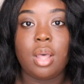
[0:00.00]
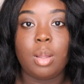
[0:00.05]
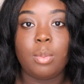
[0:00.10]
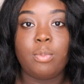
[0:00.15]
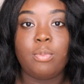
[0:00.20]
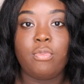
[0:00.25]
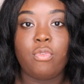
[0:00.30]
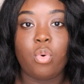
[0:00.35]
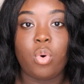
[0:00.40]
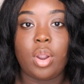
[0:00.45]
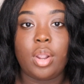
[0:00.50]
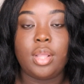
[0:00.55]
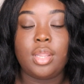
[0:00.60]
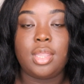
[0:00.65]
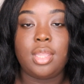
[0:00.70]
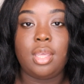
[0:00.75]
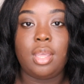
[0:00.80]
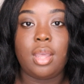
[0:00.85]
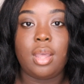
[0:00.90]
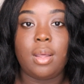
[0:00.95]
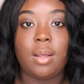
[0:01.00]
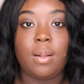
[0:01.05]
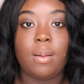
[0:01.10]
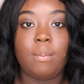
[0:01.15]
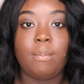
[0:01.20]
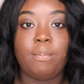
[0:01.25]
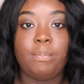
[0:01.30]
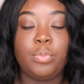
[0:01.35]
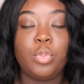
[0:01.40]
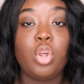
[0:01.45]
up for the
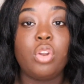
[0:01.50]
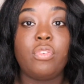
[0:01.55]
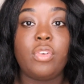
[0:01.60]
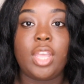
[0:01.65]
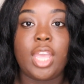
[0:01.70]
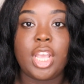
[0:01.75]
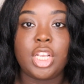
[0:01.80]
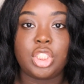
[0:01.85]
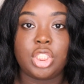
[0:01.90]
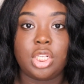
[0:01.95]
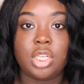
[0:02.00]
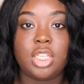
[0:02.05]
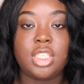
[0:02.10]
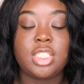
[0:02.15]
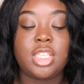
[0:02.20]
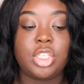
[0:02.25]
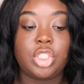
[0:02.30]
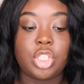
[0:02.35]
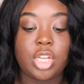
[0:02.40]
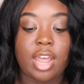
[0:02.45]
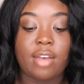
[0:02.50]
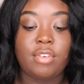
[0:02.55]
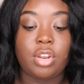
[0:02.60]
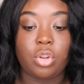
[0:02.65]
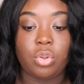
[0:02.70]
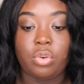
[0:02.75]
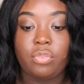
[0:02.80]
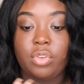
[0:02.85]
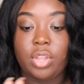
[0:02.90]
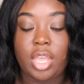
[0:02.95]
notification list. They should have a
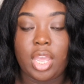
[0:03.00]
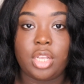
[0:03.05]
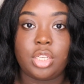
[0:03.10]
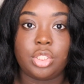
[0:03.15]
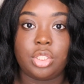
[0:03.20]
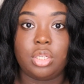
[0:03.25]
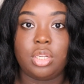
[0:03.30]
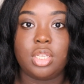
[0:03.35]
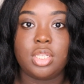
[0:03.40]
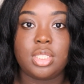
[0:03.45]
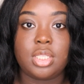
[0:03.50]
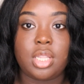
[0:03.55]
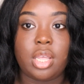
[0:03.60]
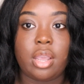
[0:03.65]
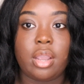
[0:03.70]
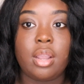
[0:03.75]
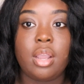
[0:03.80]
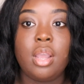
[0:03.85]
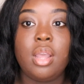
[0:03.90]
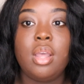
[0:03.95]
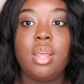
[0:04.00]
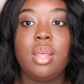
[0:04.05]
notification list there.